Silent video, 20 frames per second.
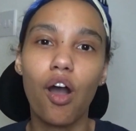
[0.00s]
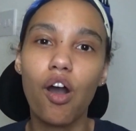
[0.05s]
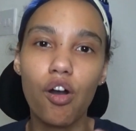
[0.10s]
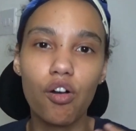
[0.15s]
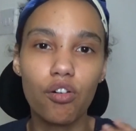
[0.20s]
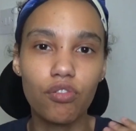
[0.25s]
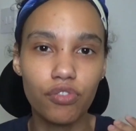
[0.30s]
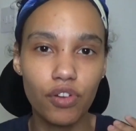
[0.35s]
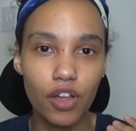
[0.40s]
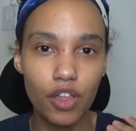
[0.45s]

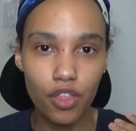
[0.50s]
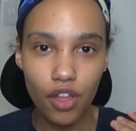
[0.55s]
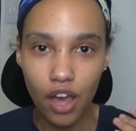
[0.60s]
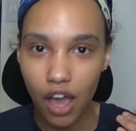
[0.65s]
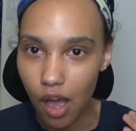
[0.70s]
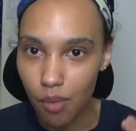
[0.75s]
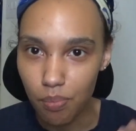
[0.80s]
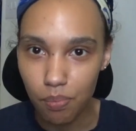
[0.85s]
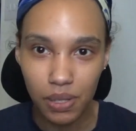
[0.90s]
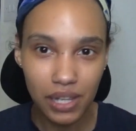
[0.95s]
of
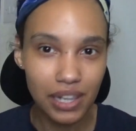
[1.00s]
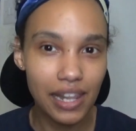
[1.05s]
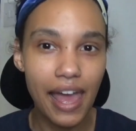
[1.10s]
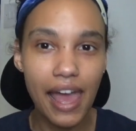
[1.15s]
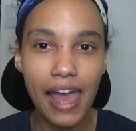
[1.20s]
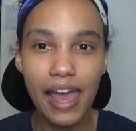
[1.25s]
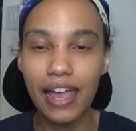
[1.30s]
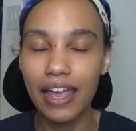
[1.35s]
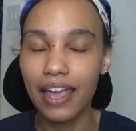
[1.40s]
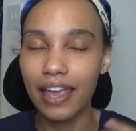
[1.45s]
a
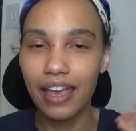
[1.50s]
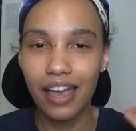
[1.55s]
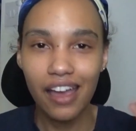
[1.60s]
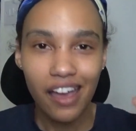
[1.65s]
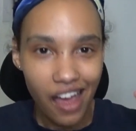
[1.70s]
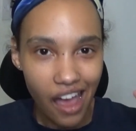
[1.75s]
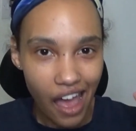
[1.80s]
play,